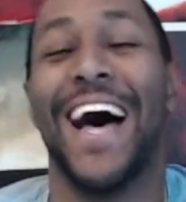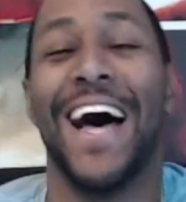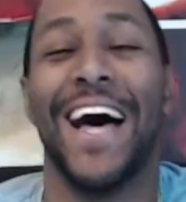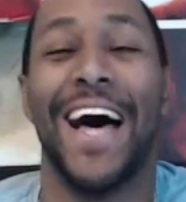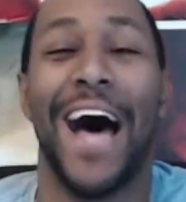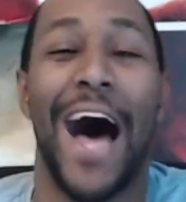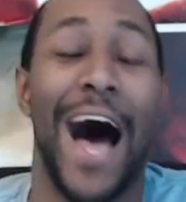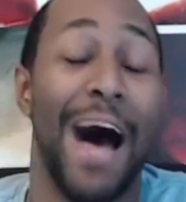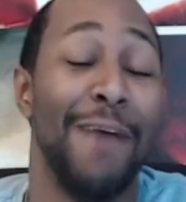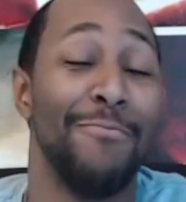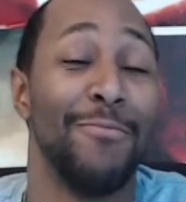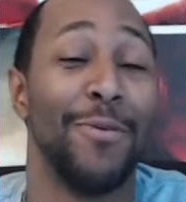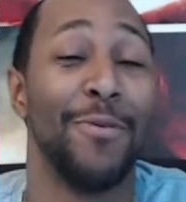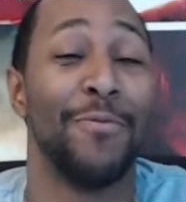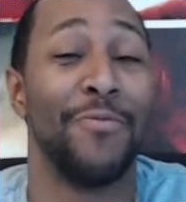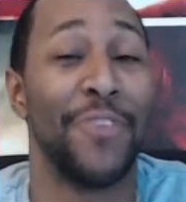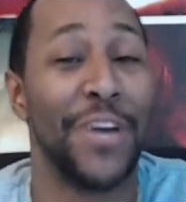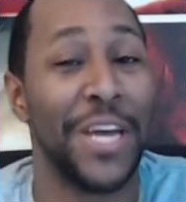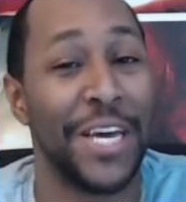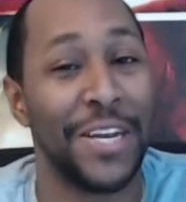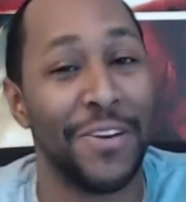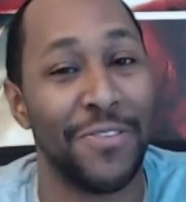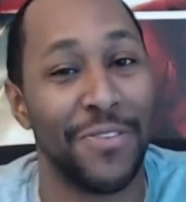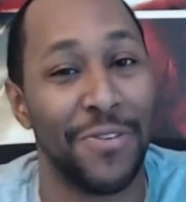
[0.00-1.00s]
I'm a
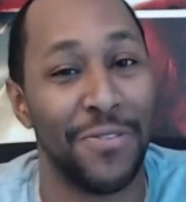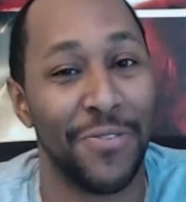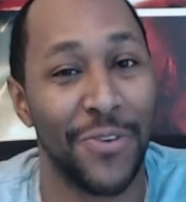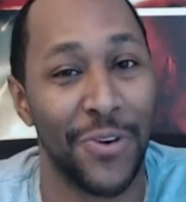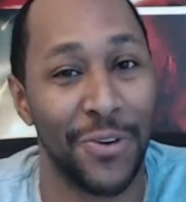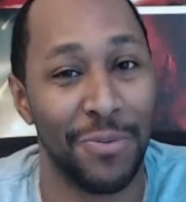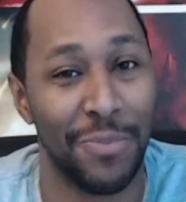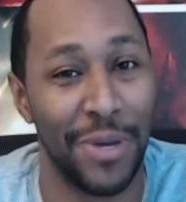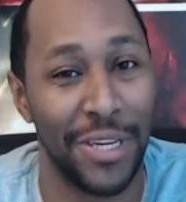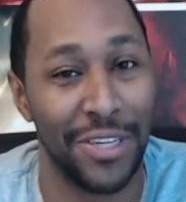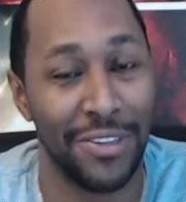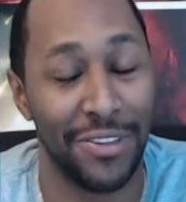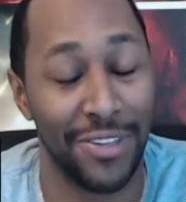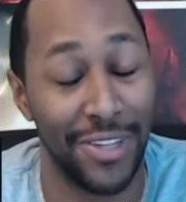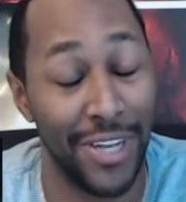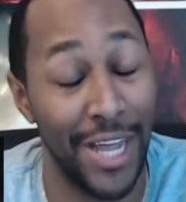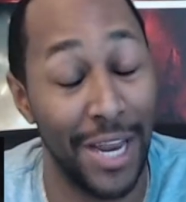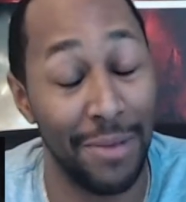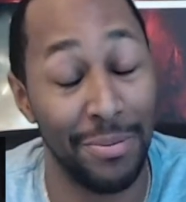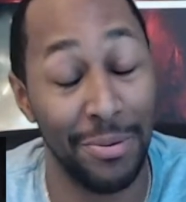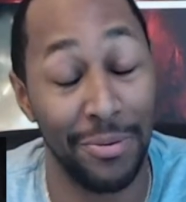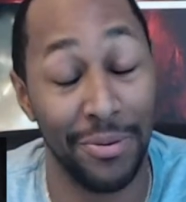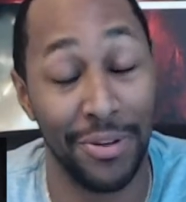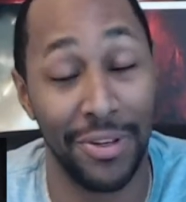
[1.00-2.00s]
fan of the first Man of Steel. A lot of
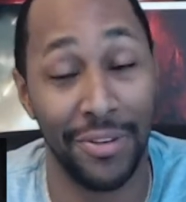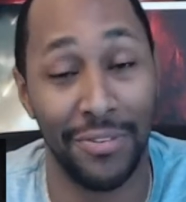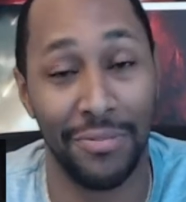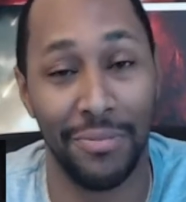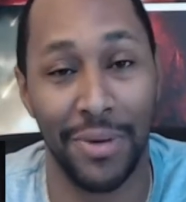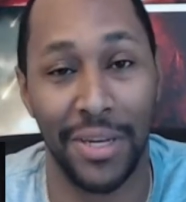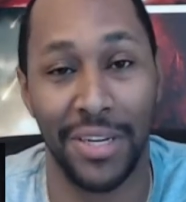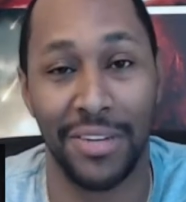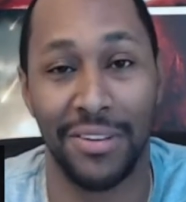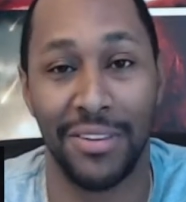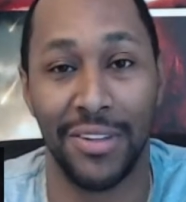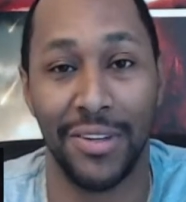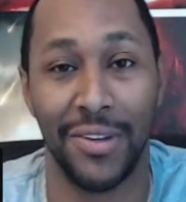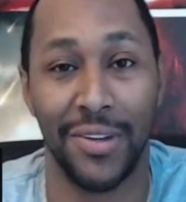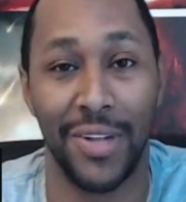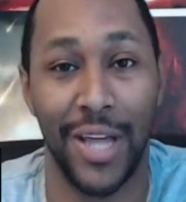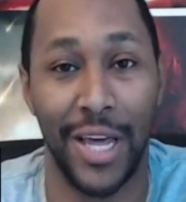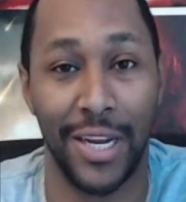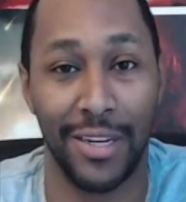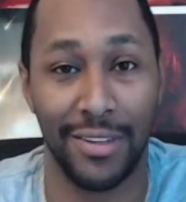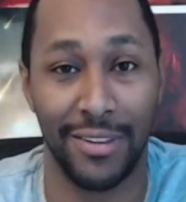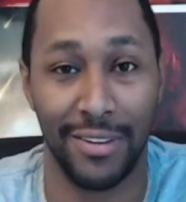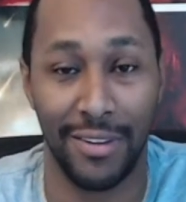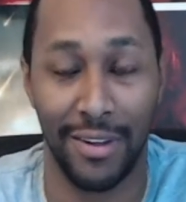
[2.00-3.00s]
people give Man of Steel a lot
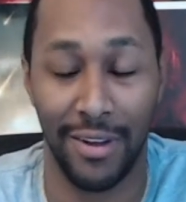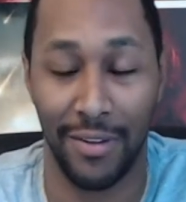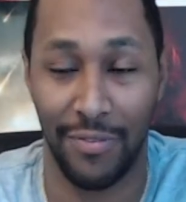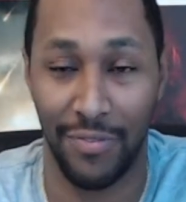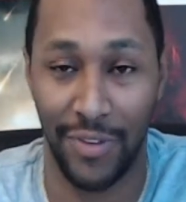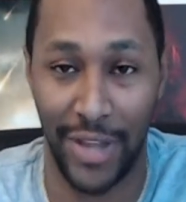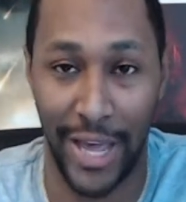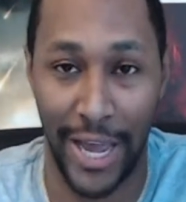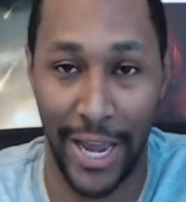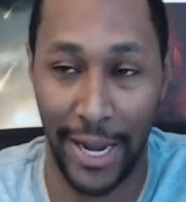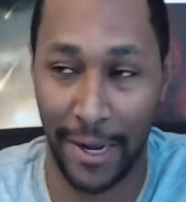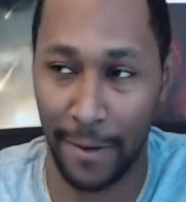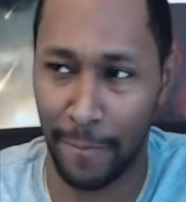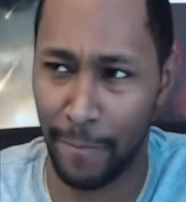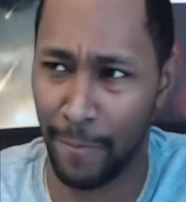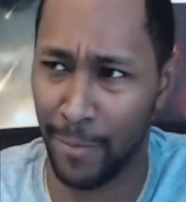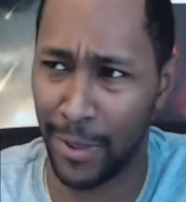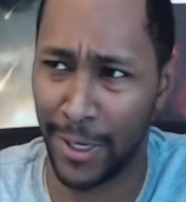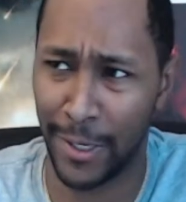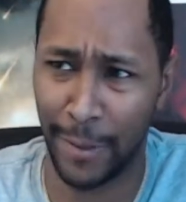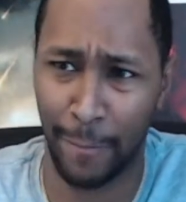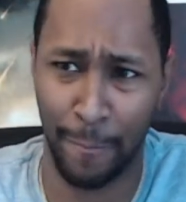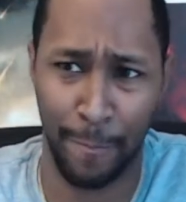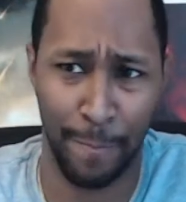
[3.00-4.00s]
of flack,
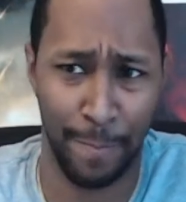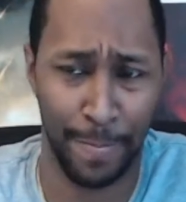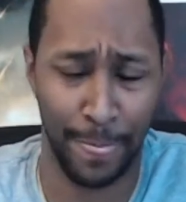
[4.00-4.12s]
but